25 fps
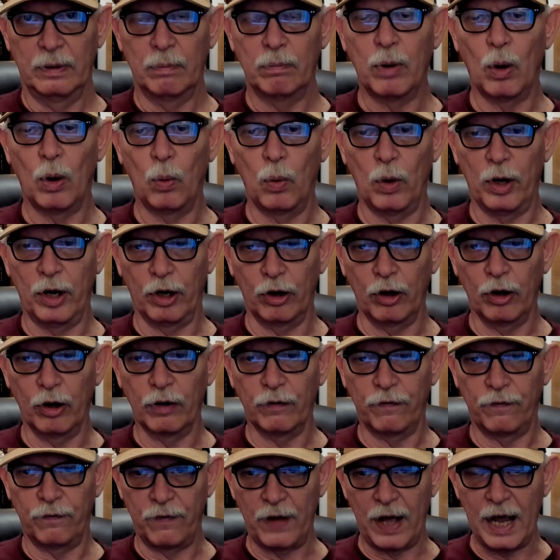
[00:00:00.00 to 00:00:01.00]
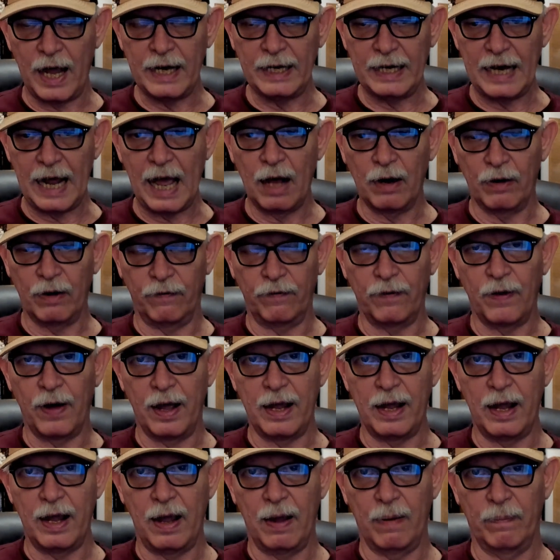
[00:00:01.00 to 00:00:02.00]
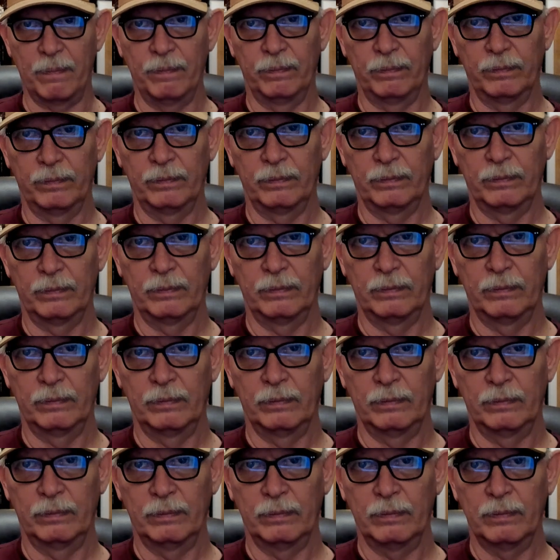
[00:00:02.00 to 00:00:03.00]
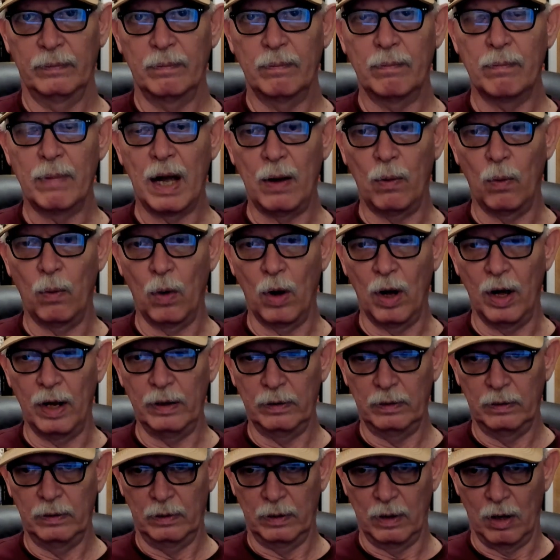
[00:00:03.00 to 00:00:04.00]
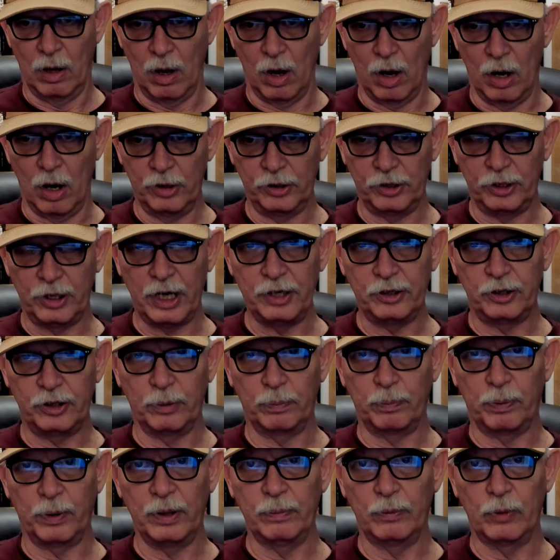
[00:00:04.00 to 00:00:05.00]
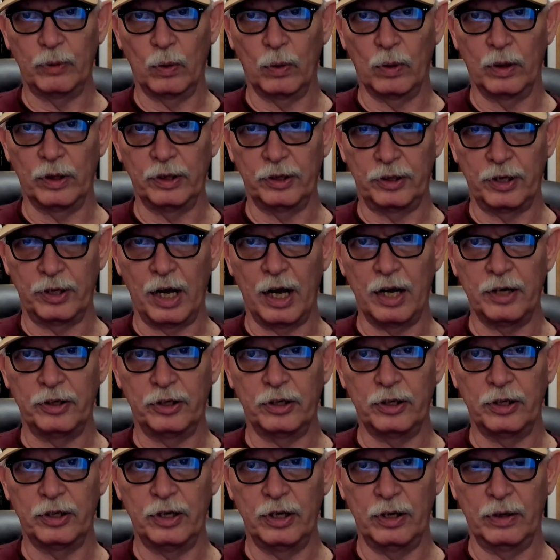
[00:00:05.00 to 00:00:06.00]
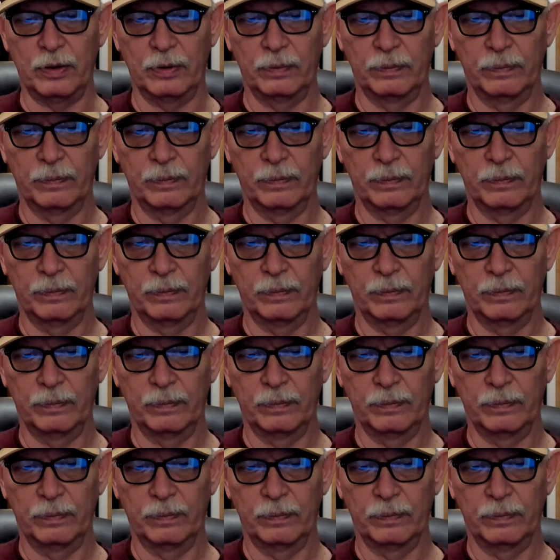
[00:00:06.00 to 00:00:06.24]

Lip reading: but we're going to find out if I am by what our state Supreme Court decides to do